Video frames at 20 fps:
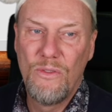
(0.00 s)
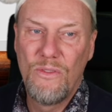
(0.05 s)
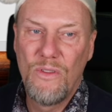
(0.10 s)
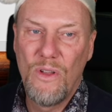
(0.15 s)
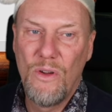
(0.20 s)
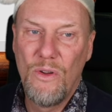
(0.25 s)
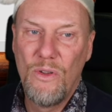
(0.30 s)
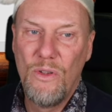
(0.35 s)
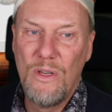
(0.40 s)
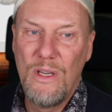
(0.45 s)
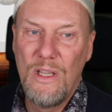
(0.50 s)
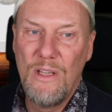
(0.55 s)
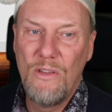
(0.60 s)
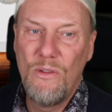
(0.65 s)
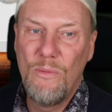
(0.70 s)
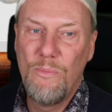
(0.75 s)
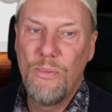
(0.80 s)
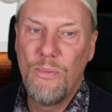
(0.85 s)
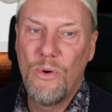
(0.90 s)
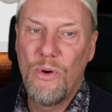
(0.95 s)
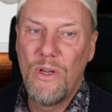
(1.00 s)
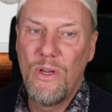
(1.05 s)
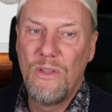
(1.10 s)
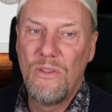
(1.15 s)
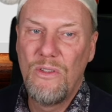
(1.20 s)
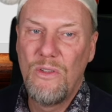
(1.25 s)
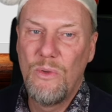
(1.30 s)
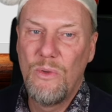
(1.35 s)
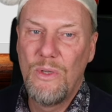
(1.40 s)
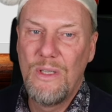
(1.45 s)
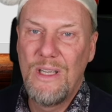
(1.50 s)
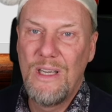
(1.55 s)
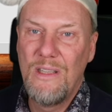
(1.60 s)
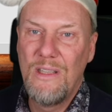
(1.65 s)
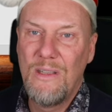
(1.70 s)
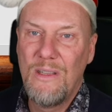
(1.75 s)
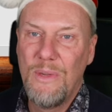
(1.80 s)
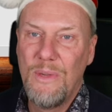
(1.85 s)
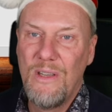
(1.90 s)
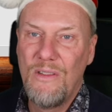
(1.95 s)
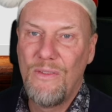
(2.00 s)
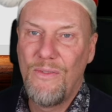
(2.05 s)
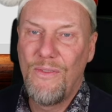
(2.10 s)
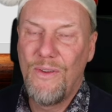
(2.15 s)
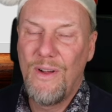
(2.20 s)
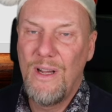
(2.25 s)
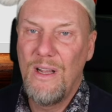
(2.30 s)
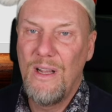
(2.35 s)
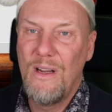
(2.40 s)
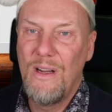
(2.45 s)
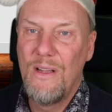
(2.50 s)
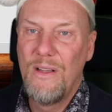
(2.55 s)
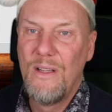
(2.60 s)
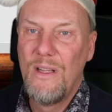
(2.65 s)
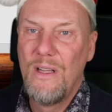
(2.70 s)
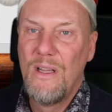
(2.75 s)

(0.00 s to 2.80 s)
So you need to point to a database file.